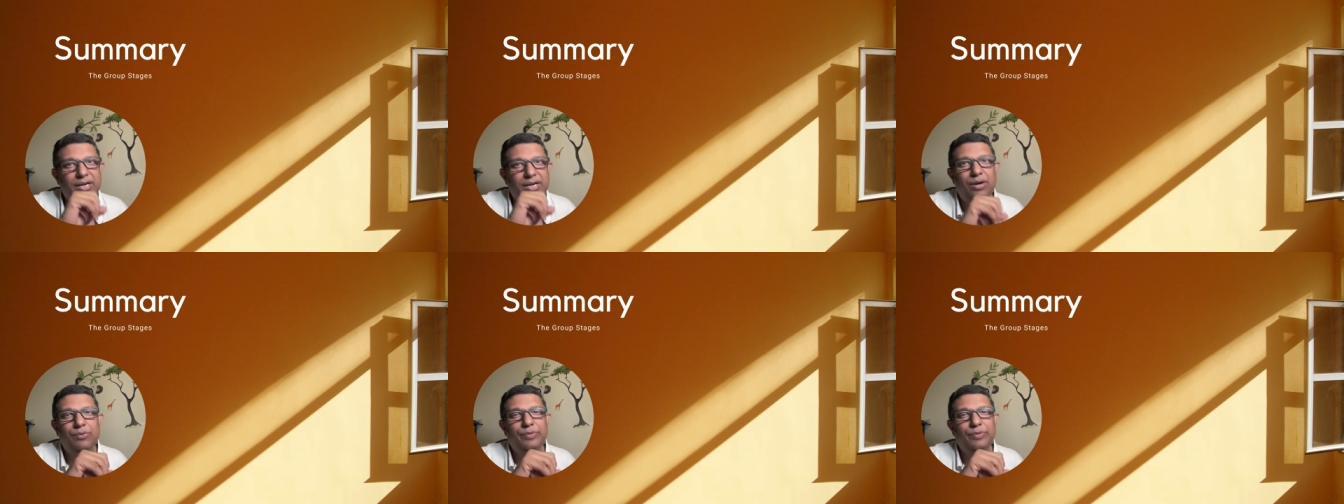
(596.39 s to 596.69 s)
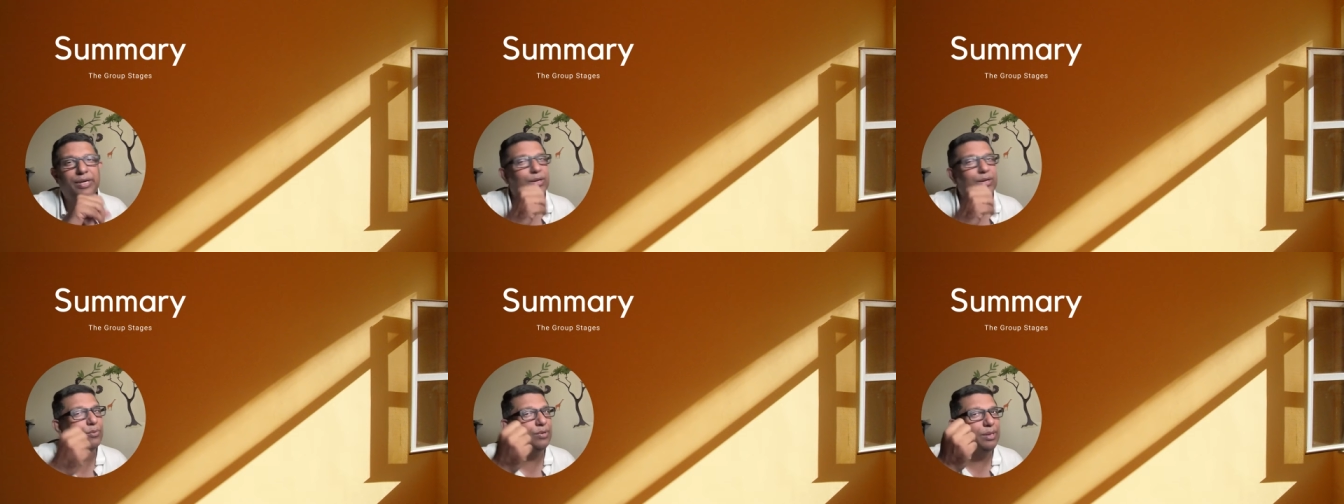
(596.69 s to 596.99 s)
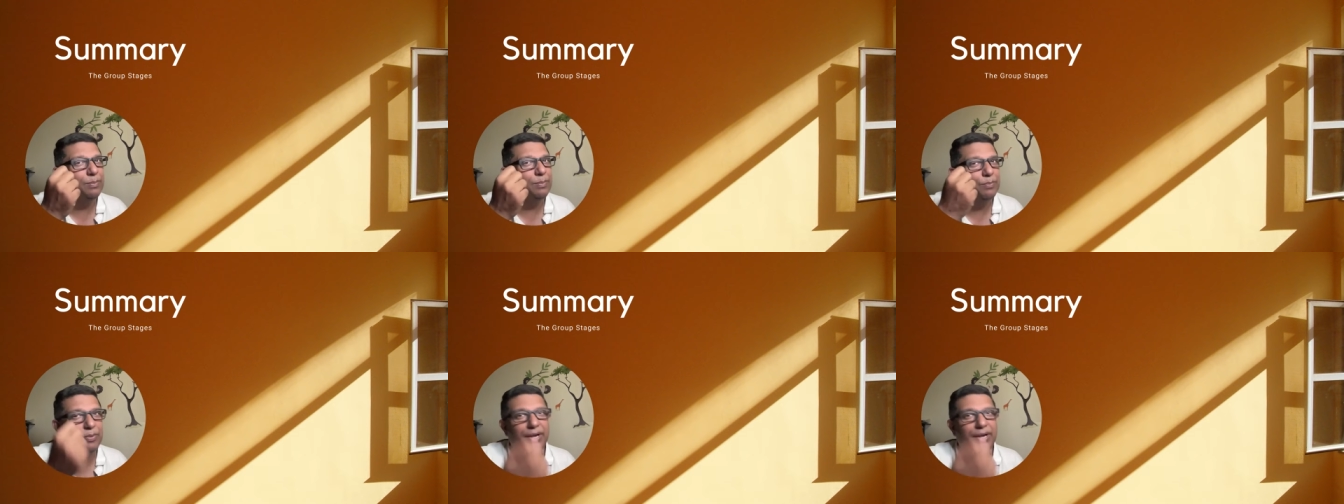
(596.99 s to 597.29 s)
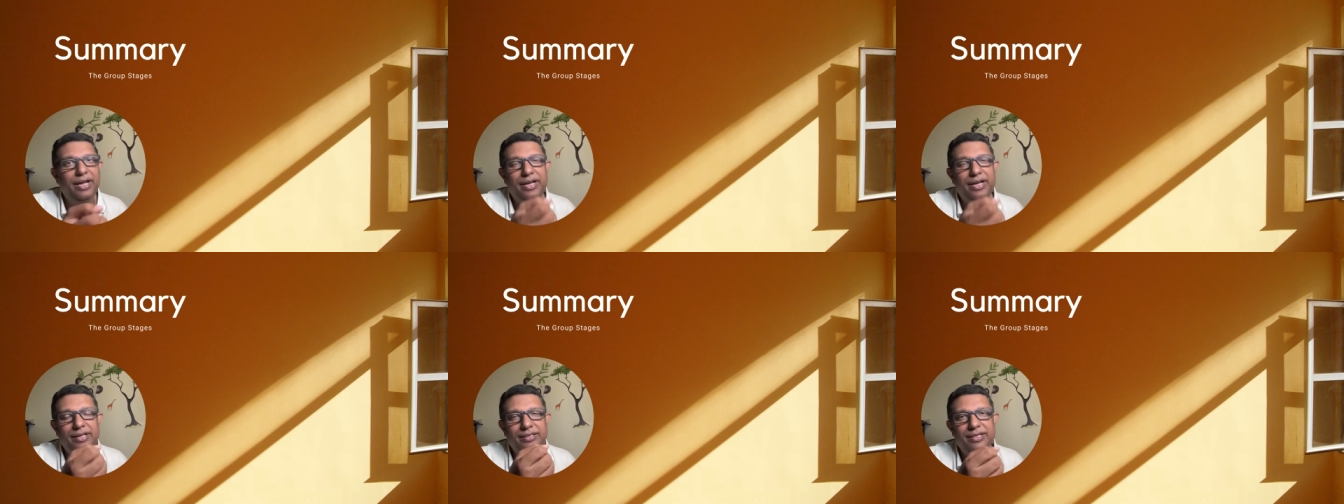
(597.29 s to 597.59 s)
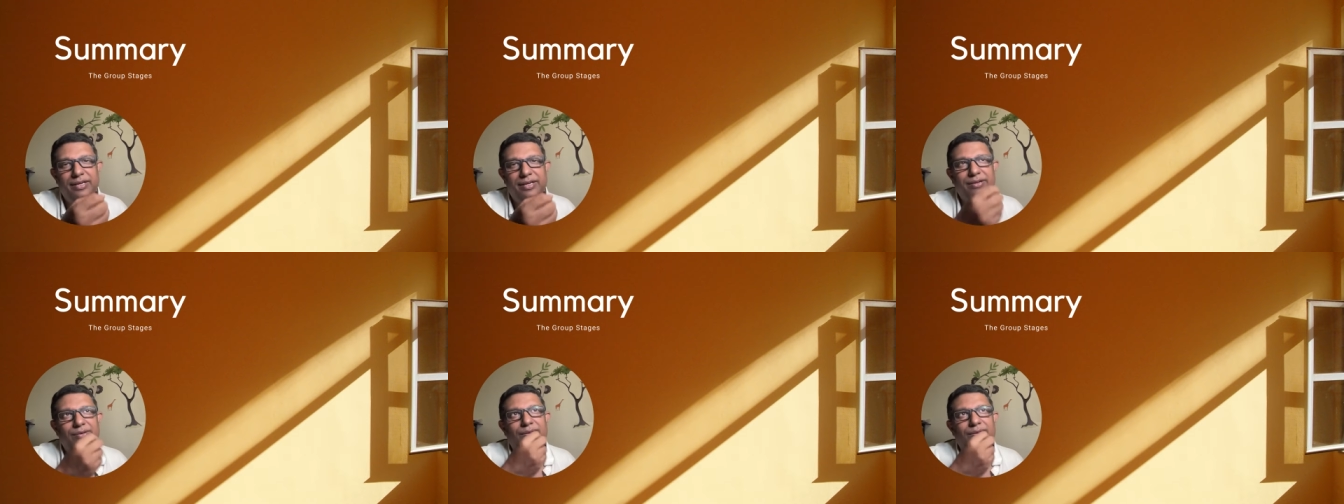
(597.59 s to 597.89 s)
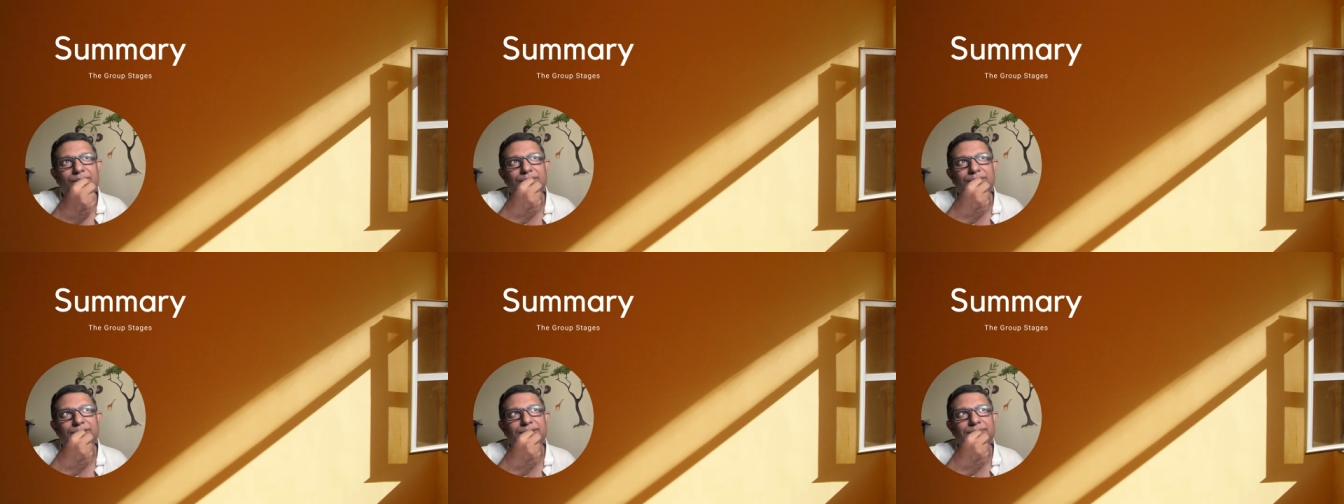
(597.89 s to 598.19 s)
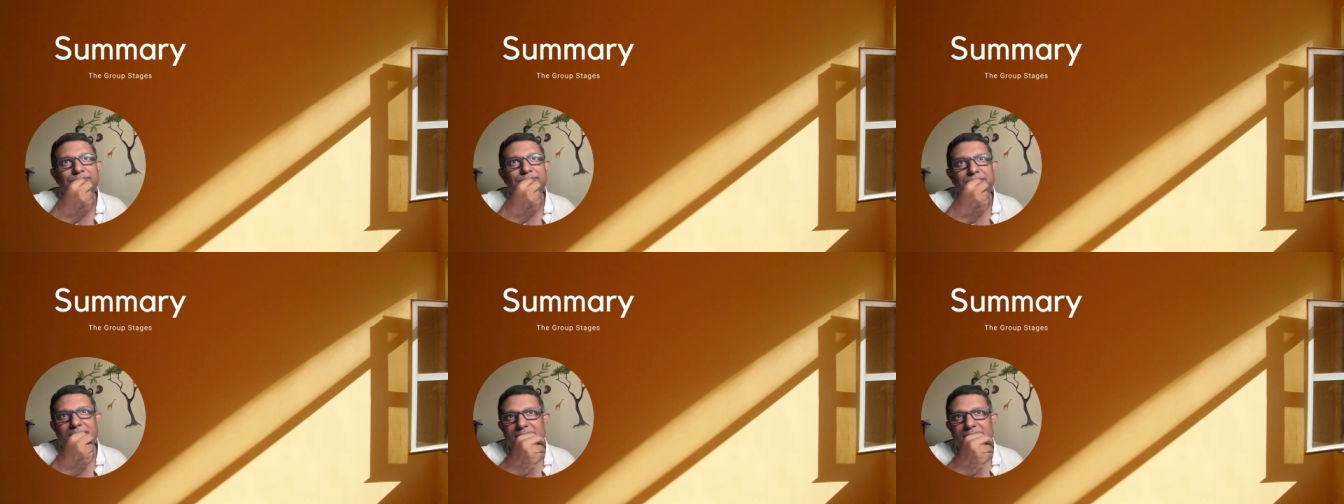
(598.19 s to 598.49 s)
Now we can only pray that
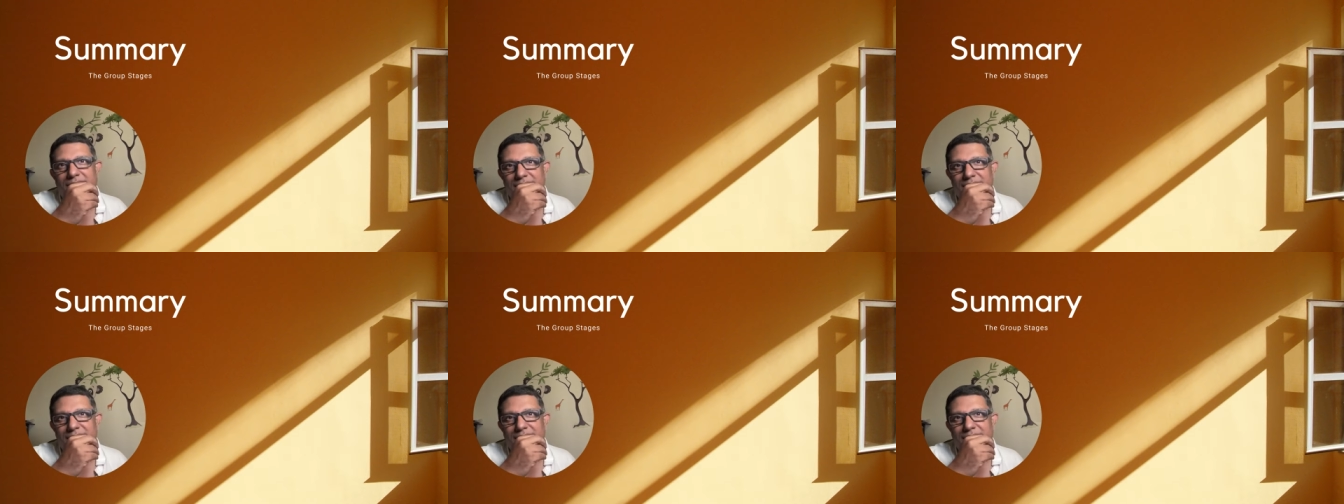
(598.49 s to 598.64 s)
on